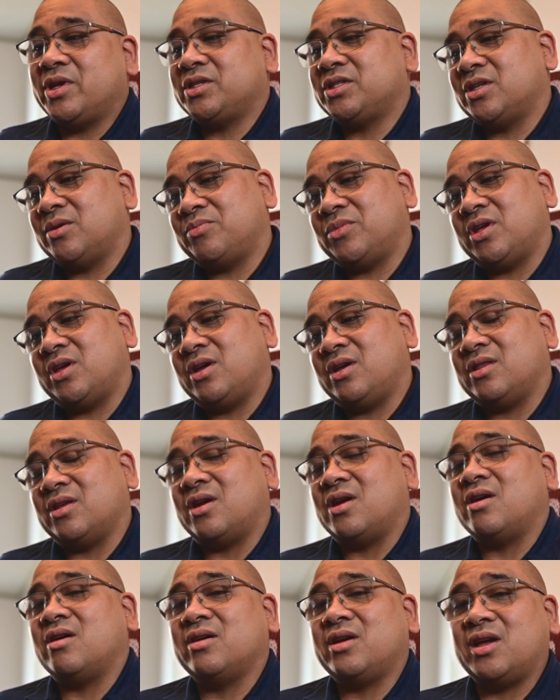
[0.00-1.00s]
it's something
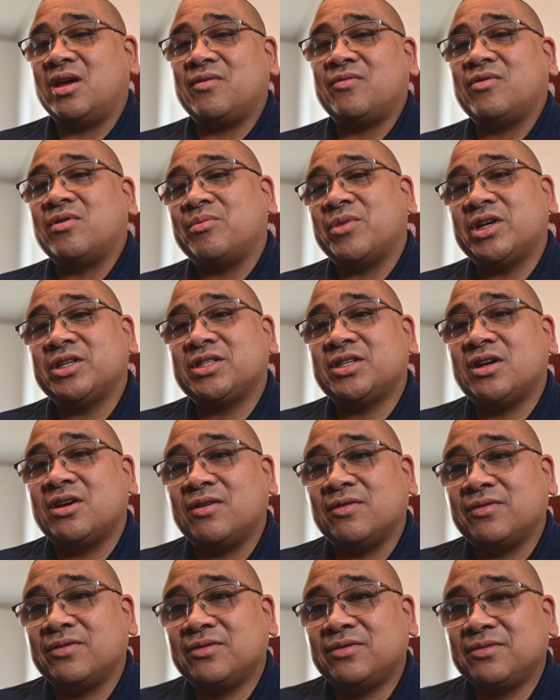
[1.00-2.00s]
that I'll get for
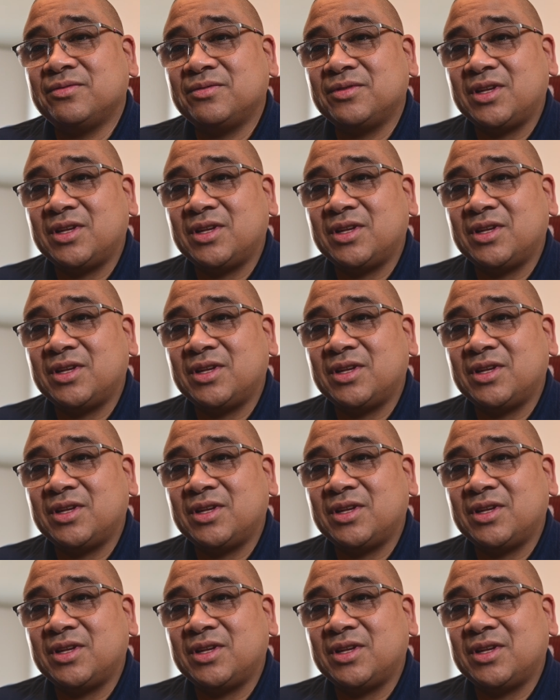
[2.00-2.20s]
myself.